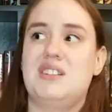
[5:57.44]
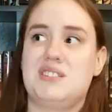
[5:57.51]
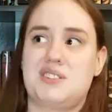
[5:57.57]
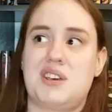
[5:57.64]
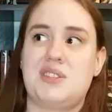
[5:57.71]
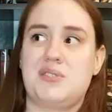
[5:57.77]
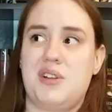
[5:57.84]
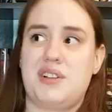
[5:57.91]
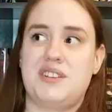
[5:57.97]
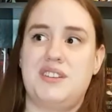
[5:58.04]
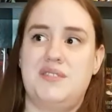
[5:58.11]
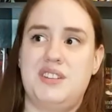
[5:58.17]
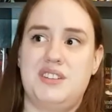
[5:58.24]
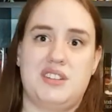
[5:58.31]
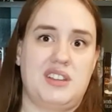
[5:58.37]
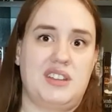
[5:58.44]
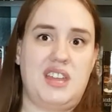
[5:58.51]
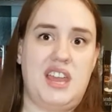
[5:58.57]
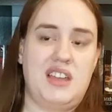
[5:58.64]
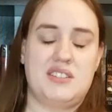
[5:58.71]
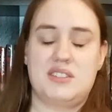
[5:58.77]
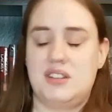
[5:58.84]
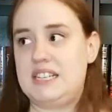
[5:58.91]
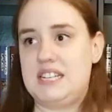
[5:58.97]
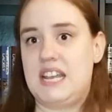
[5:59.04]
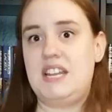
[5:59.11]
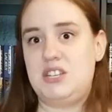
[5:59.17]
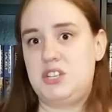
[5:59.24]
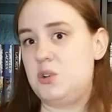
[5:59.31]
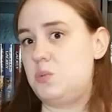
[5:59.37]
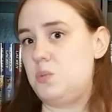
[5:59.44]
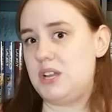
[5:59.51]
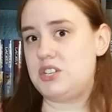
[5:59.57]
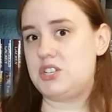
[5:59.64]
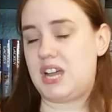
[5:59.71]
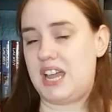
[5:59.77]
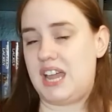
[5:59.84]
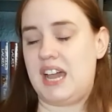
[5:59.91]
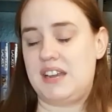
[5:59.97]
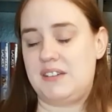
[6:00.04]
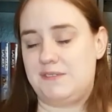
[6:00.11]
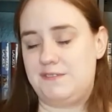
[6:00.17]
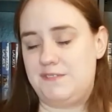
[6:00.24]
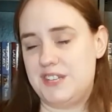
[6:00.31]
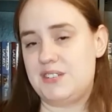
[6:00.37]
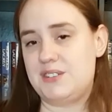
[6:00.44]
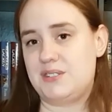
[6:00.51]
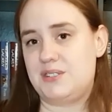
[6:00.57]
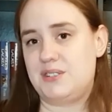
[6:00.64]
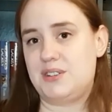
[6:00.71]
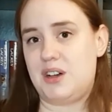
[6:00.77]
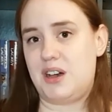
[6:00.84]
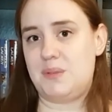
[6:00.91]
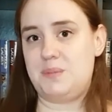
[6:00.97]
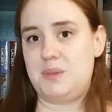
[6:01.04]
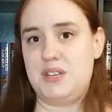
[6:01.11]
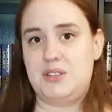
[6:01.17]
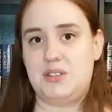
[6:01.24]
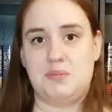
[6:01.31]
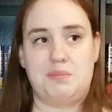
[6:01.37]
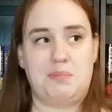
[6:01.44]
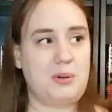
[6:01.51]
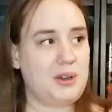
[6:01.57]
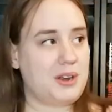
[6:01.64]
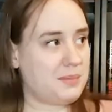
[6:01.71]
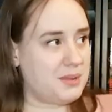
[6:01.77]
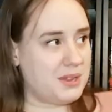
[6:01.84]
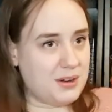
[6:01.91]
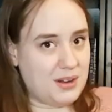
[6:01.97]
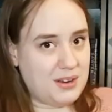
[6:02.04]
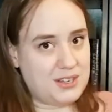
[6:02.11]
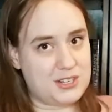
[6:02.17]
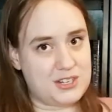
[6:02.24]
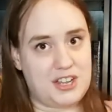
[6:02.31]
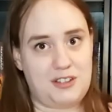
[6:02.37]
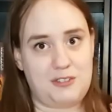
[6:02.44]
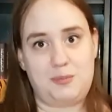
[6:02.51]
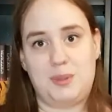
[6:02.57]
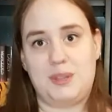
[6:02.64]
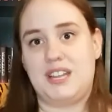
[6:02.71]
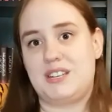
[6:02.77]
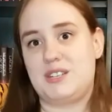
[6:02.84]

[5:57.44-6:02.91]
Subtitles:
There's other activities I can't. I tend to wish I had a physical copy to put up here on the shelf, but